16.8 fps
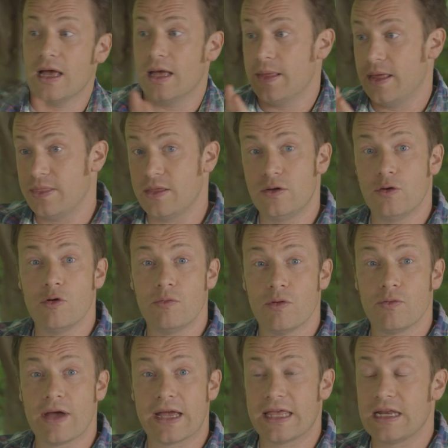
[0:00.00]
and then the
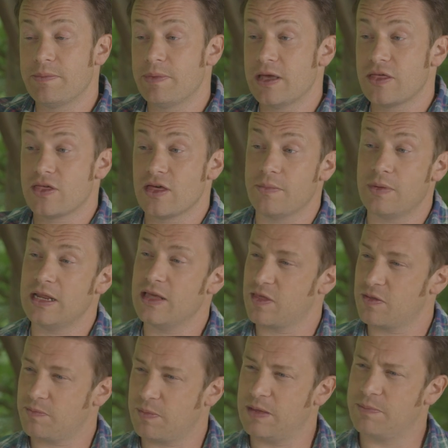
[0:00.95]
normal regular picture. But
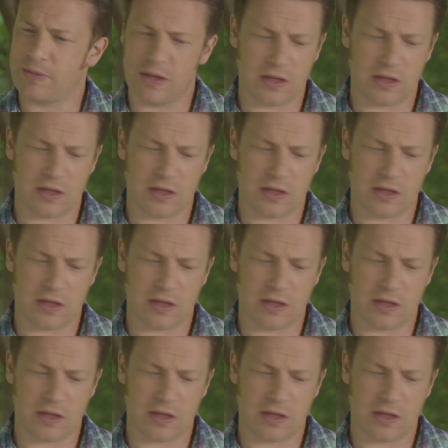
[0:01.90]
it's been